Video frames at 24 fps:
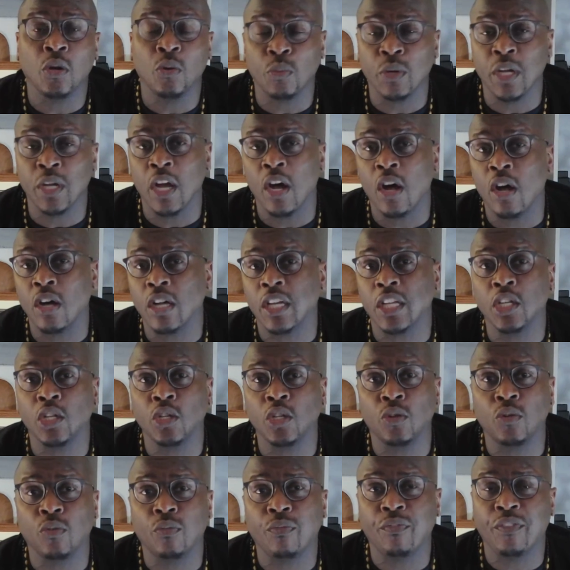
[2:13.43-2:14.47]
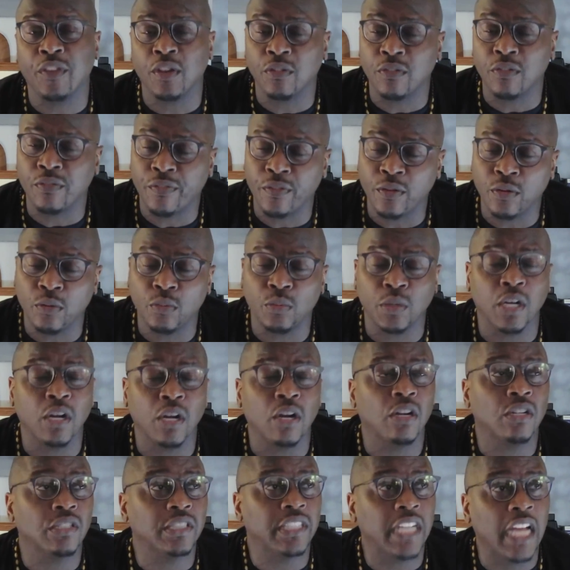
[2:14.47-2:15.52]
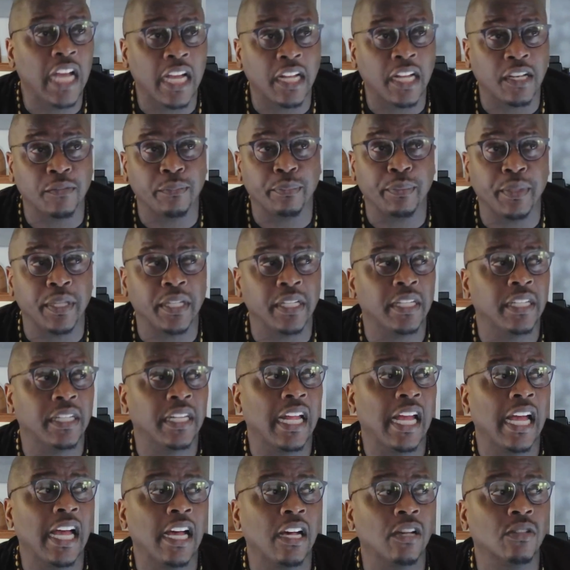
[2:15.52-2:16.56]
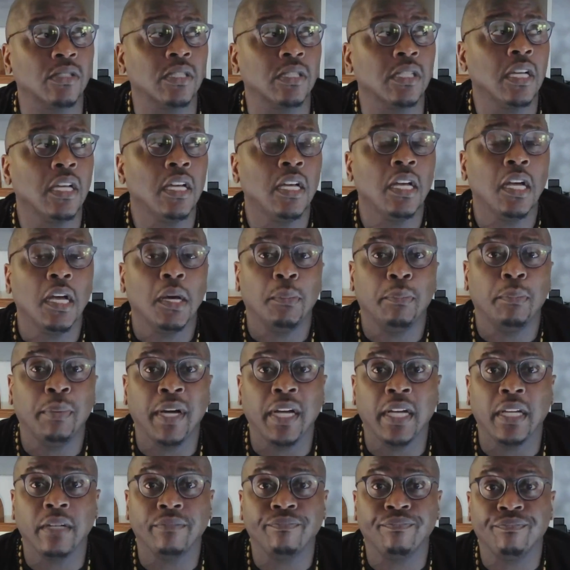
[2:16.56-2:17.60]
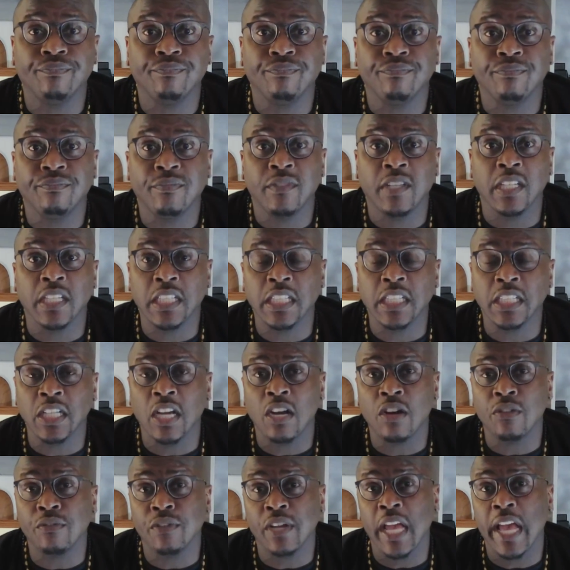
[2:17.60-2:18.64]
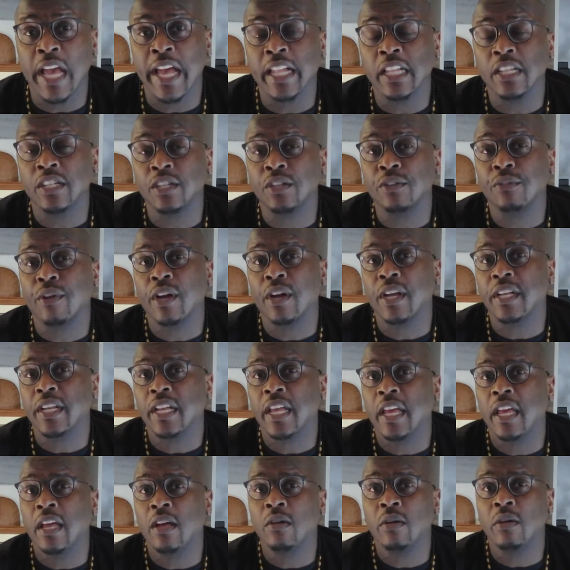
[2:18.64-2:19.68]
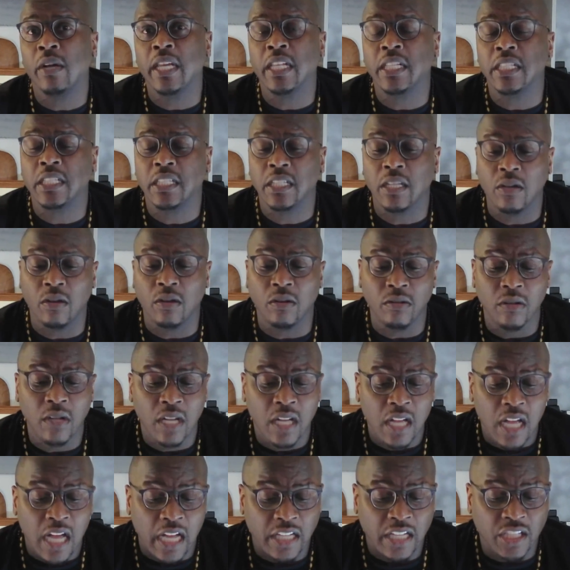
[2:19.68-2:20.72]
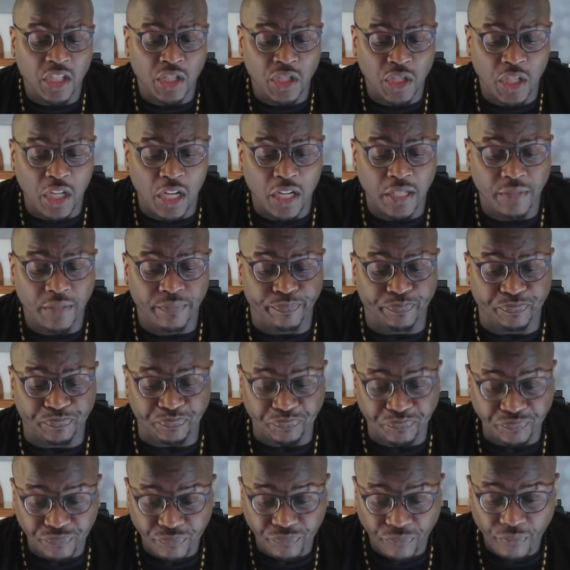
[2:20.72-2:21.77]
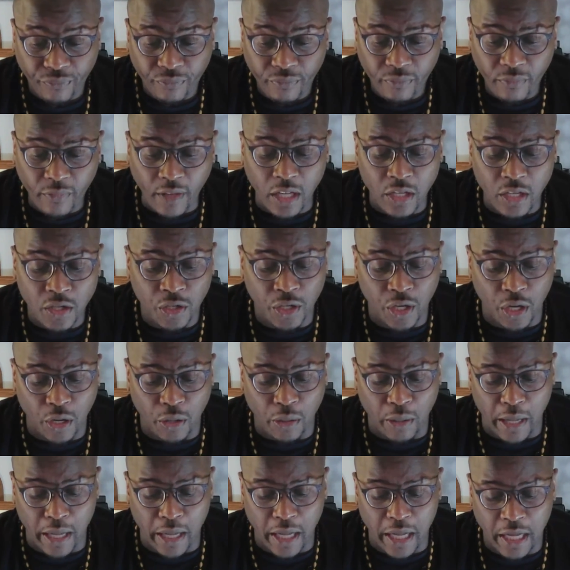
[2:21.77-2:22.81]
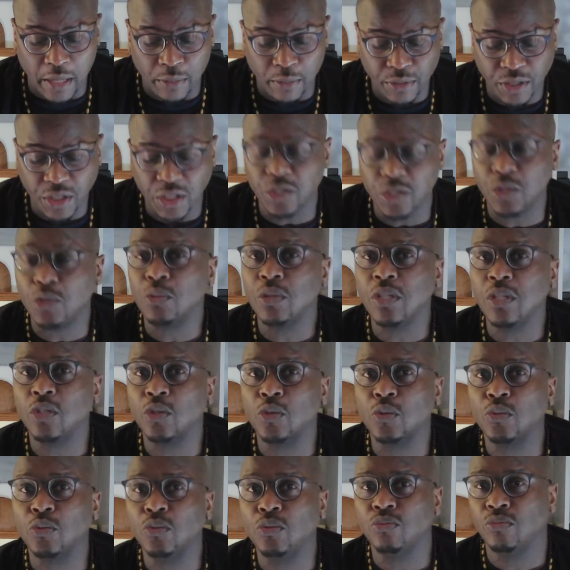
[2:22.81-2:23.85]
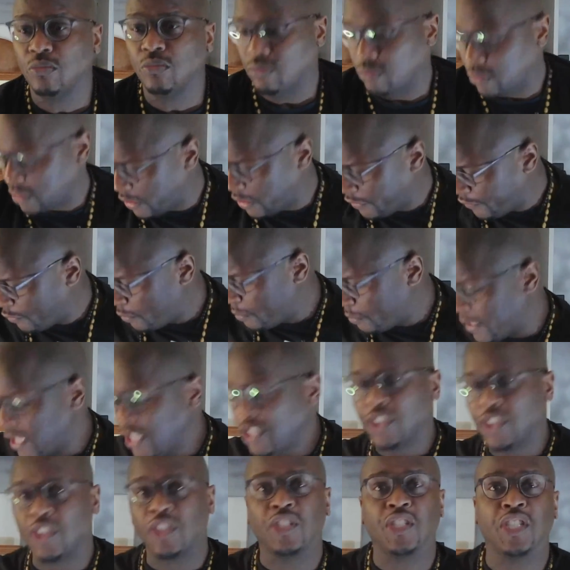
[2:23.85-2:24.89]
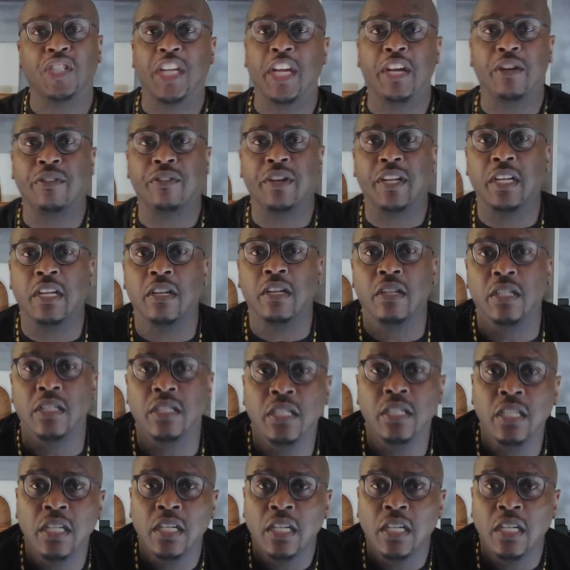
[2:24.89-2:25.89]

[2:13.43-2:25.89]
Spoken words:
we all get a little fearful. We're all tired of being in the house, but this is our reality right now. And so I just thought, I would just do a little information sharing on